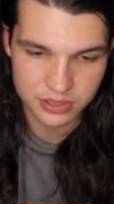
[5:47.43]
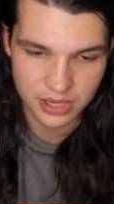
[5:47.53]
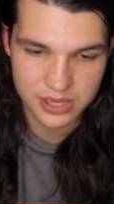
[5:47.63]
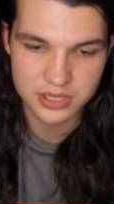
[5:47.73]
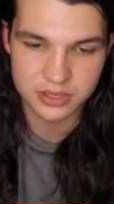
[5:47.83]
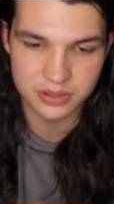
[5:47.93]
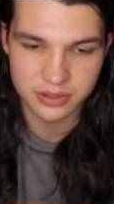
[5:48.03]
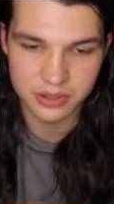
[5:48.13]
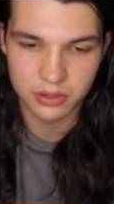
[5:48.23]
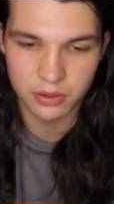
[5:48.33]
state's
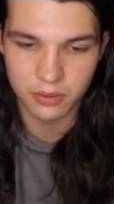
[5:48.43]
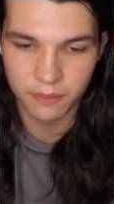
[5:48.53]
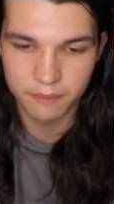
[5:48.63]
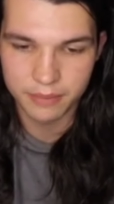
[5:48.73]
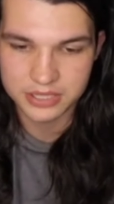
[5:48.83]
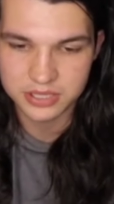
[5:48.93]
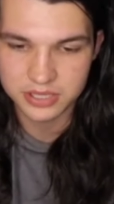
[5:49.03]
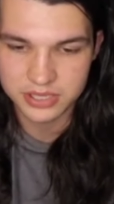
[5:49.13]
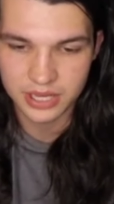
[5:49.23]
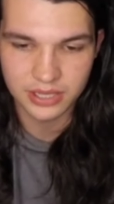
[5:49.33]
legal
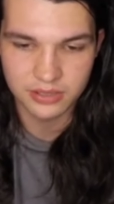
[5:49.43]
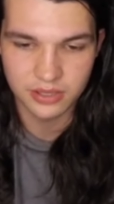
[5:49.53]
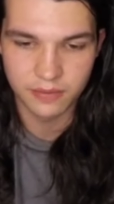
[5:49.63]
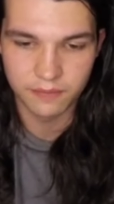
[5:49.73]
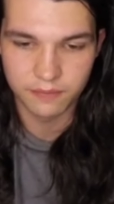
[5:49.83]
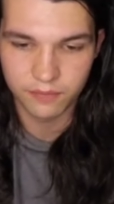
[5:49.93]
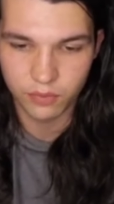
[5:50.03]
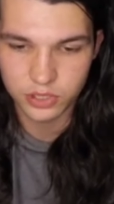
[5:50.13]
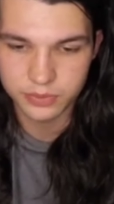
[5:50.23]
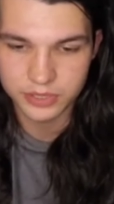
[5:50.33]
pesticides
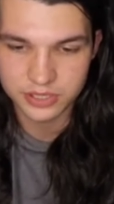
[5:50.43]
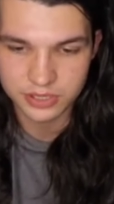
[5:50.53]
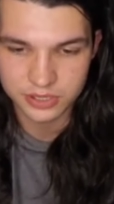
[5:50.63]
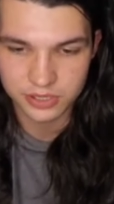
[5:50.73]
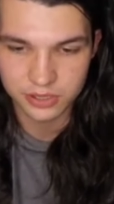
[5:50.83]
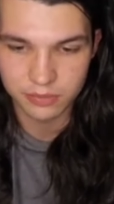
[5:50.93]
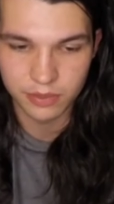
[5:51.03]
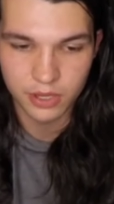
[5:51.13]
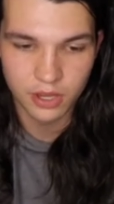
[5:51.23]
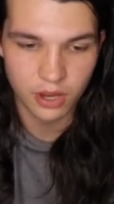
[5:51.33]
enforcement
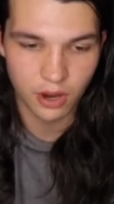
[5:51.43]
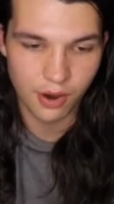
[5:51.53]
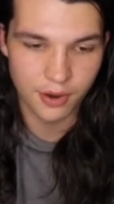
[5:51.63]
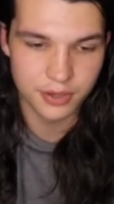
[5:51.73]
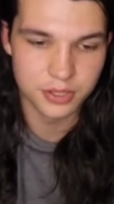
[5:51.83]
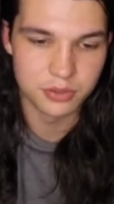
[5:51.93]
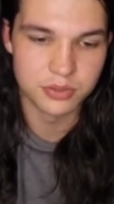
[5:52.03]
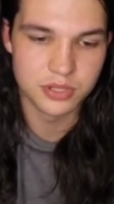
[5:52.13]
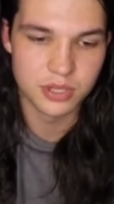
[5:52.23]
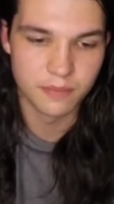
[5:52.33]
system
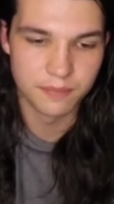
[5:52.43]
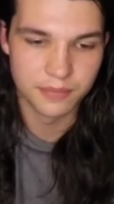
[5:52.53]
argues